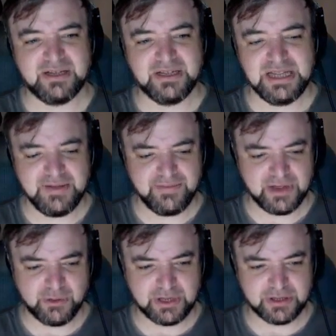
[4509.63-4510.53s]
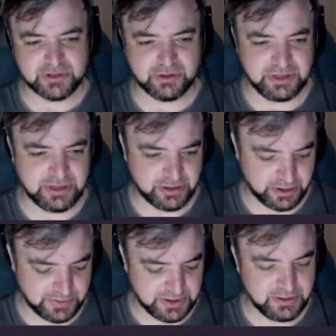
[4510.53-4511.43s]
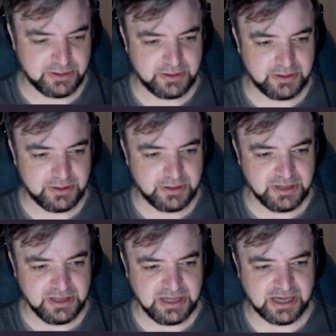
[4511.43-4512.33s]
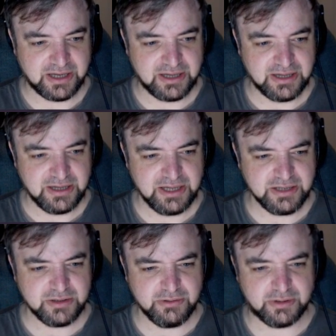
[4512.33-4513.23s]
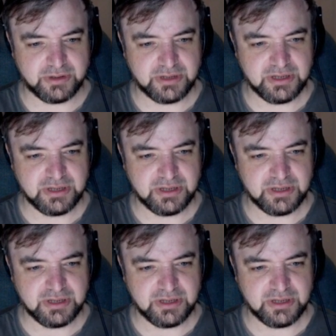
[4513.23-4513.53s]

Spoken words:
Even though we're controlling the Kerbal. Yeah, that's cool.